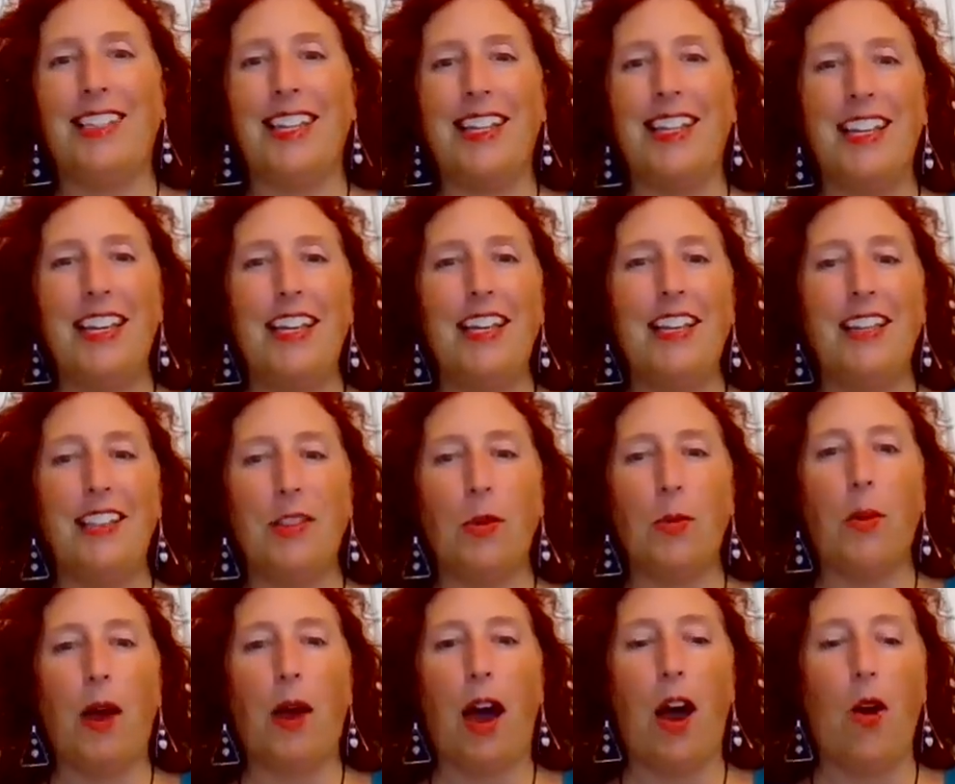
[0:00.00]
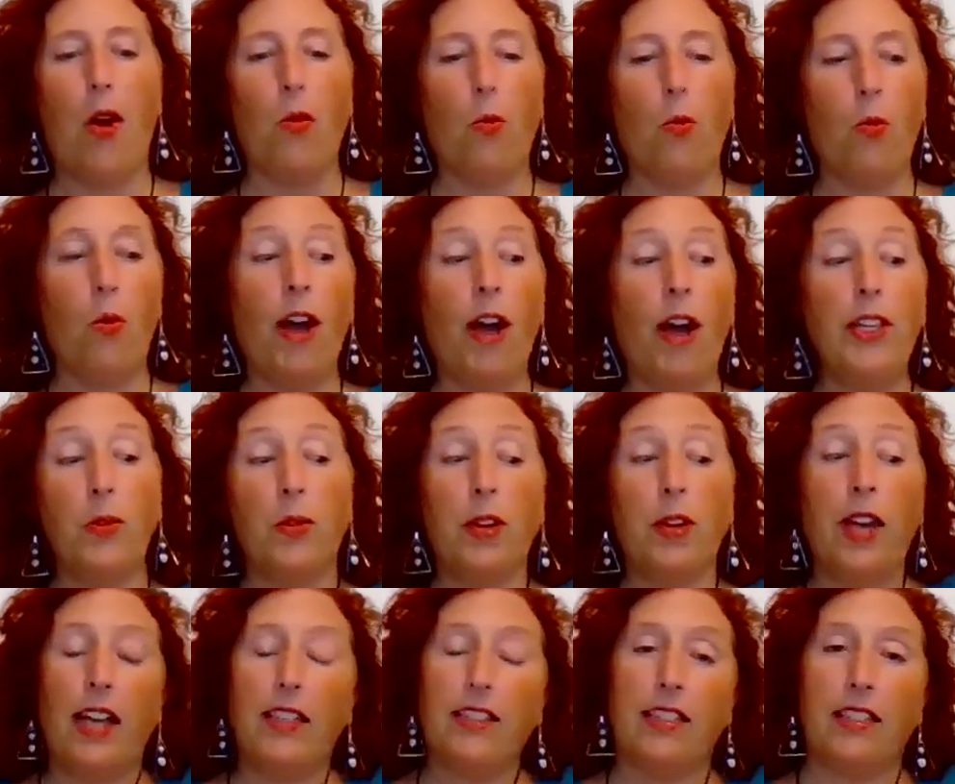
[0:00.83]
is about what
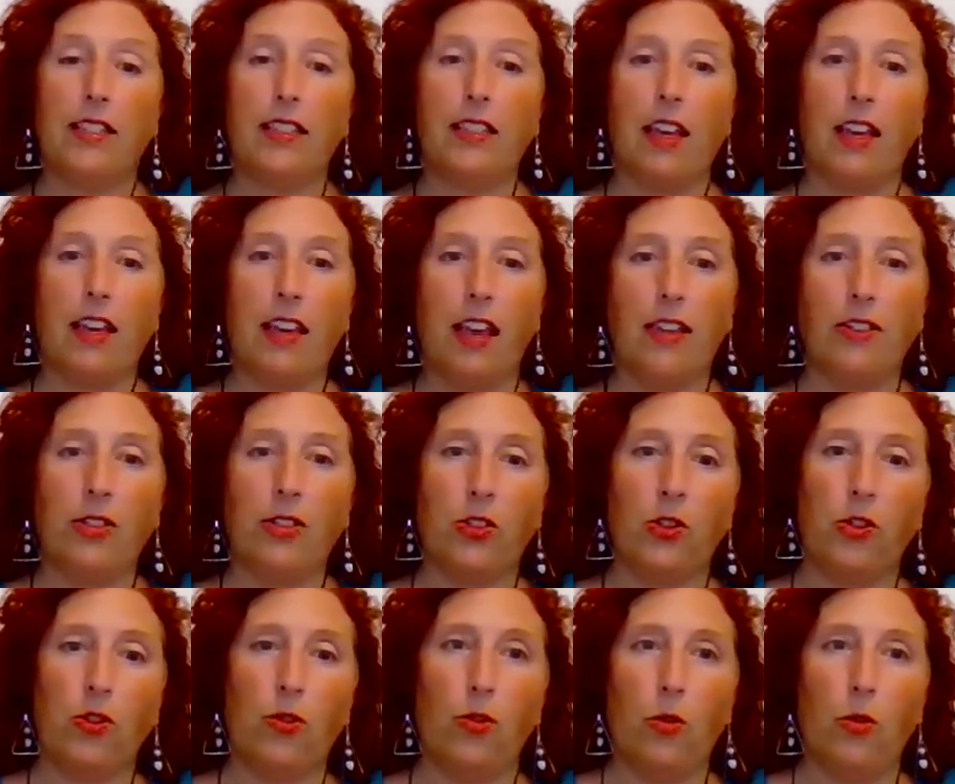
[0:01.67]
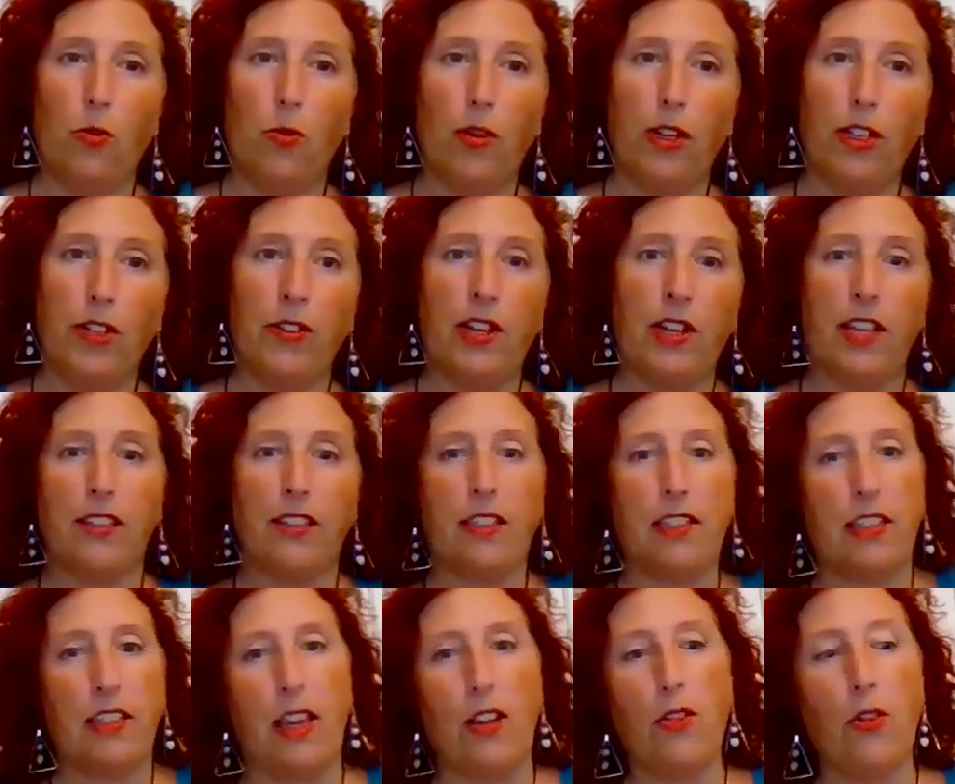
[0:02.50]
you get to say yes to and what you get
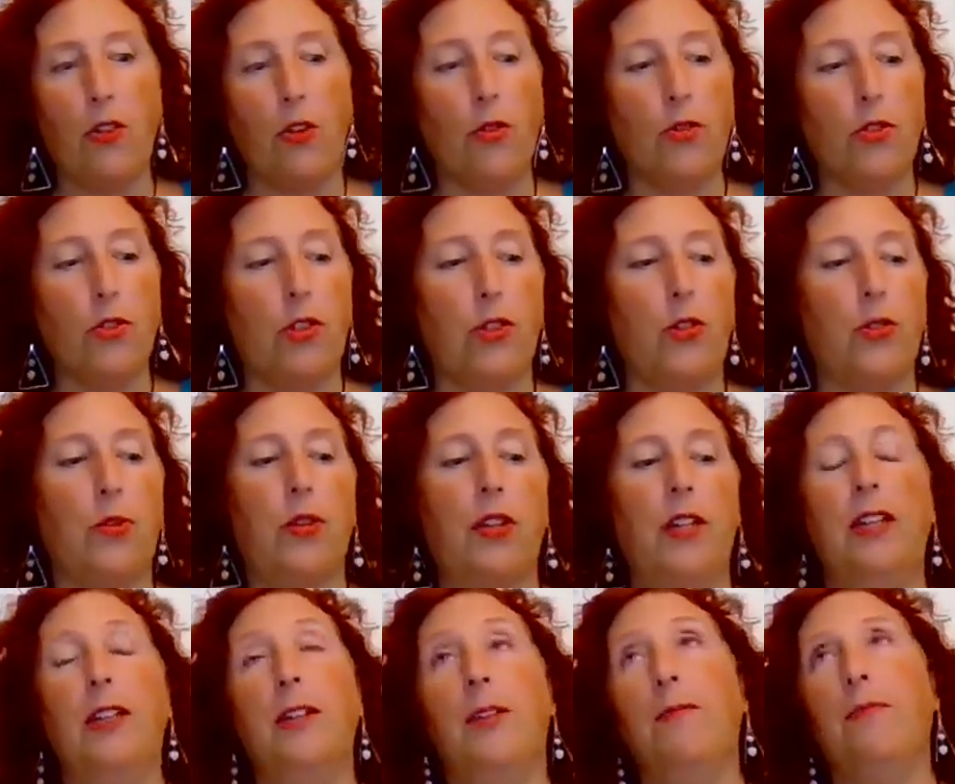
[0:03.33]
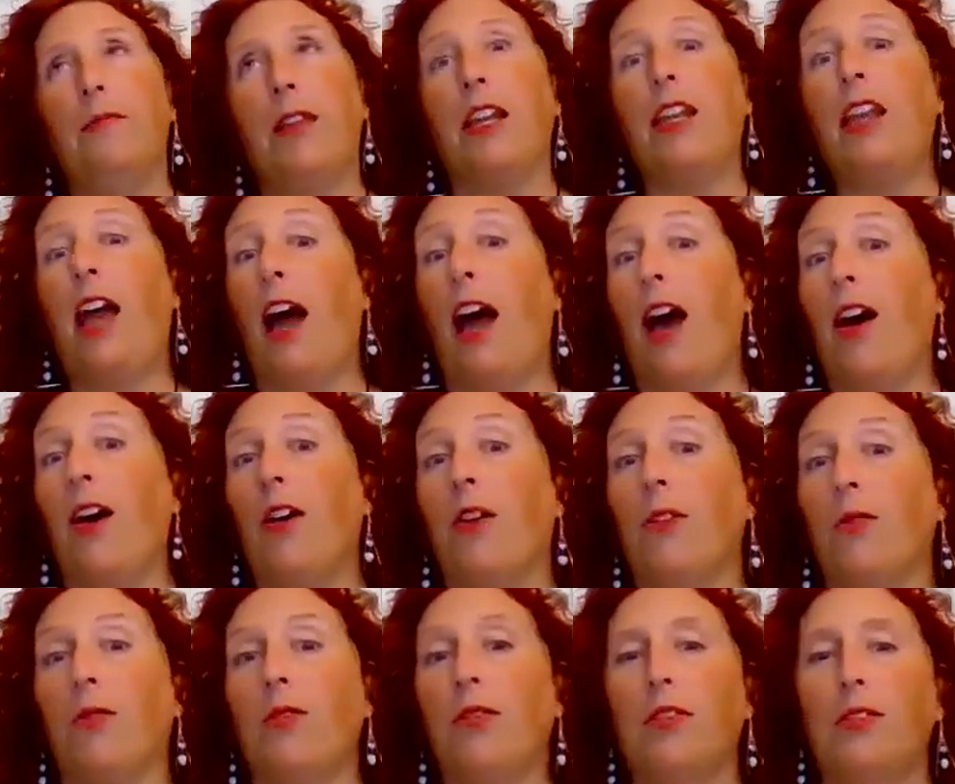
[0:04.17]
to say no to, and
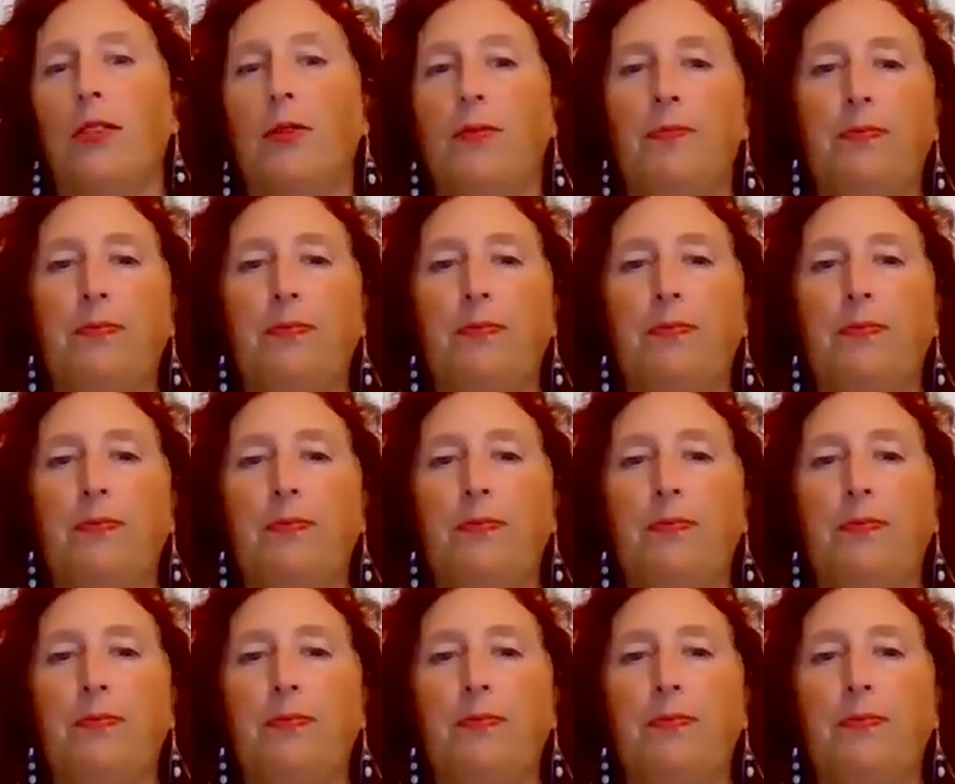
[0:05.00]
how